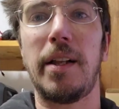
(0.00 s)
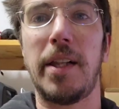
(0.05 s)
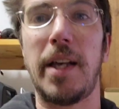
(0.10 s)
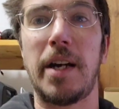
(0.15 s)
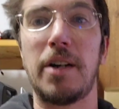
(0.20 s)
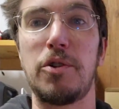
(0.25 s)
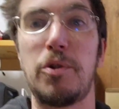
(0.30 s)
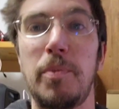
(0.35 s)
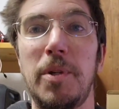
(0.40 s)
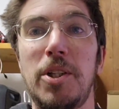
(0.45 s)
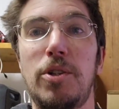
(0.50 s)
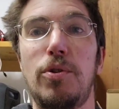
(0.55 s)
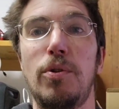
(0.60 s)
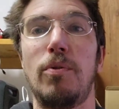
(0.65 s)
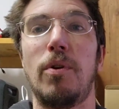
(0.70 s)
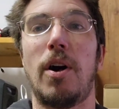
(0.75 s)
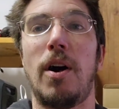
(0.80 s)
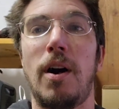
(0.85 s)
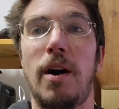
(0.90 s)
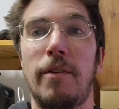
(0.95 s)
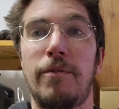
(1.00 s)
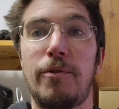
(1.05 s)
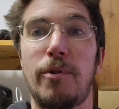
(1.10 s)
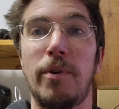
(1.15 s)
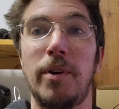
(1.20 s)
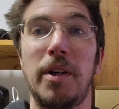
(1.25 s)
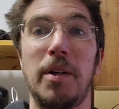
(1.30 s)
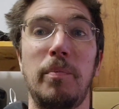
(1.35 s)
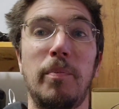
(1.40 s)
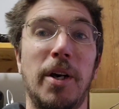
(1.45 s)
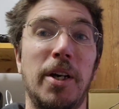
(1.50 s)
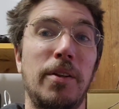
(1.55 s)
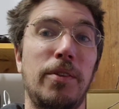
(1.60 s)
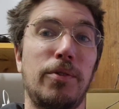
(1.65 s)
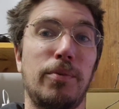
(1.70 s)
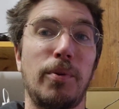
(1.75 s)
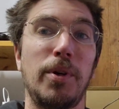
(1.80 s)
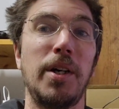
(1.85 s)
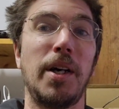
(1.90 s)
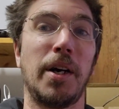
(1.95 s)
allows me to off-grid my
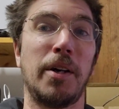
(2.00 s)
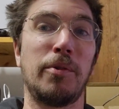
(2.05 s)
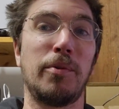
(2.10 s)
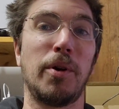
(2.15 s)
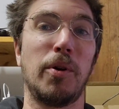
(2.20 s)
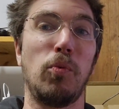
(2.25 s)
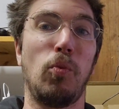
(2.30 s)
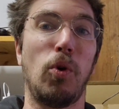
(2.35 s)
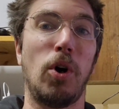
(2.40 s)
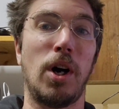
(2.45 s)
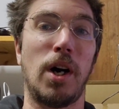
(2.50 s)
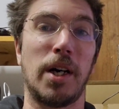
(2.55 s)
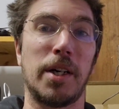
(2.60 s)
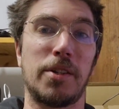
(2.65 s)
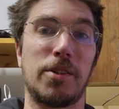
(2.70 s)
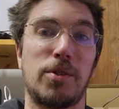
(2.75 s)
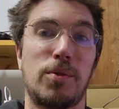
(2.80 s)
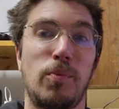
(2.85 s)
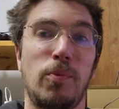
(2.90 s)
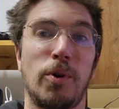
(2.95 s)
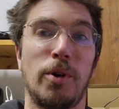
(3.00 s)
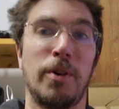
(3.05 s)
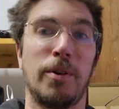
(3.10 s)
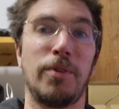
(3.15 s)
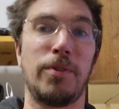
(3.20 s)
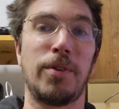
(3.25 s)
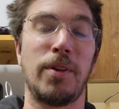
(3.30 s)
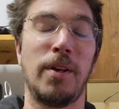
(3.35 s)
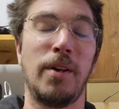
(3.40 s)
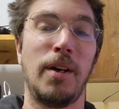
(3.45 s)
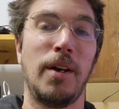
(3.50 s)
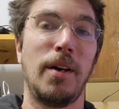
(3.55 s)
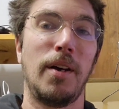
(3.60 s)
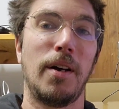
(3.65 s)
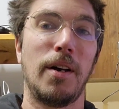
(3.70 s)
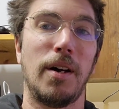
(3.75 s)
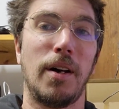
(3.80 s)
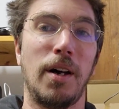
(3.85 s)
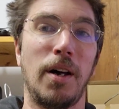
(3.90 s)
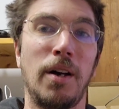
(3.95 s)
300 watts worth
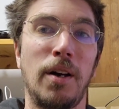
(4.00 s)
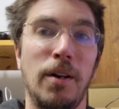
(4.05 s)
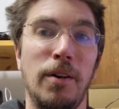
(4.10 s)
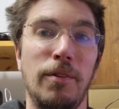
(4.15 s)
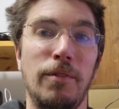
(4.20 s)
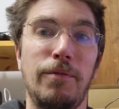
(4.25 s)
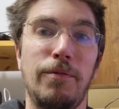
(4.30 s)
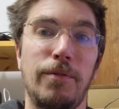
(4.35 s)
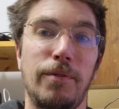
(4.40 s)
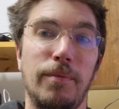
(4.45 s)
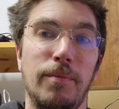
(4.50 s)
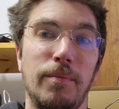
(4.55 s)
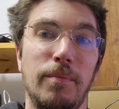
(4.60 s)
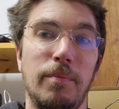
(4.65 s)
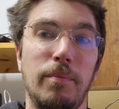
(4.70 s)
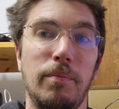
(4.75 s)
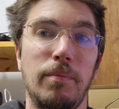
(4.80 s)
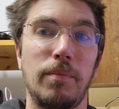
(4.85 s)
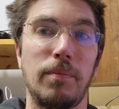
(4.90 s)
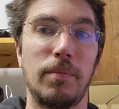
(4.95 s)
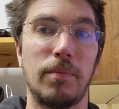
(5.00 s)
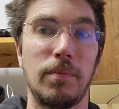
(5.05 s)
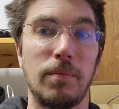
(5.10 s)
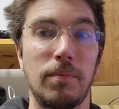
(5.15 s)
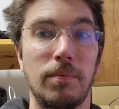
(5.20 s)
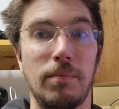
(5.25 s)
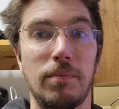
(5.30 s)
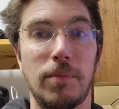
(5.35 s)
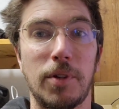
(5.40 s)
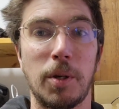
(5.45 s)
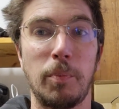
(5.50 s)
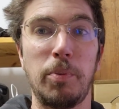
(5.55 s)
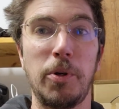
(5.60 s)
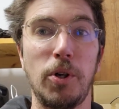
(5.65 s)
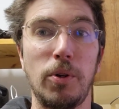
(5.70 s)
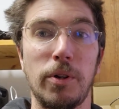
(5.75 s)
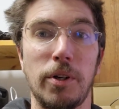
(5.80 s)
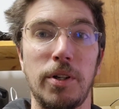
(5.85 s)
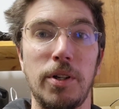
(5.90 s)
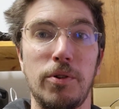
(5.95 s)
of
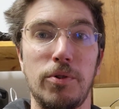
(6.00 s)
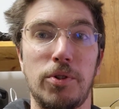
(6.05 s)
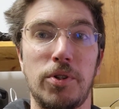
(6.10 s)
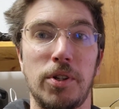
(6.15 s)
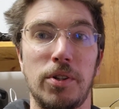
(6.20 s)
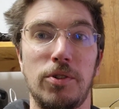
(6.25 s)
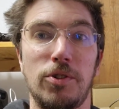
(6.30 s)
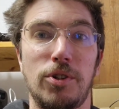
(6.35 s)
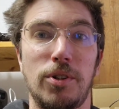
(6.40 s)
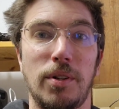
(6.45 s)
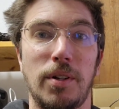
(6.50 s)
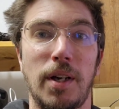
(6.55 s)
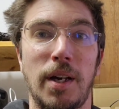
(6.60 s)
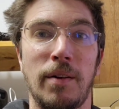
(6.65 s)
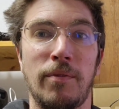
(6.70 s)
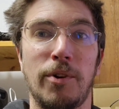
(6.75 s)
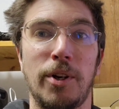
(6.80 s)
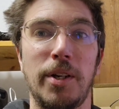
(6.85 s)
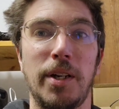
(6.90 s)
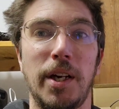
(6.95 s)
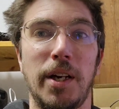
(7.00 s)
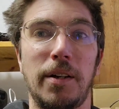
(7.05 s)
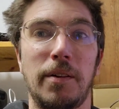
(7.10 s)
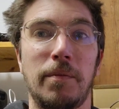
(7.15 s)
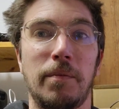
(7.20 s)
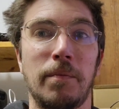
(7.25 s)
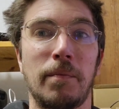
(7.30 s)
computer usage every day.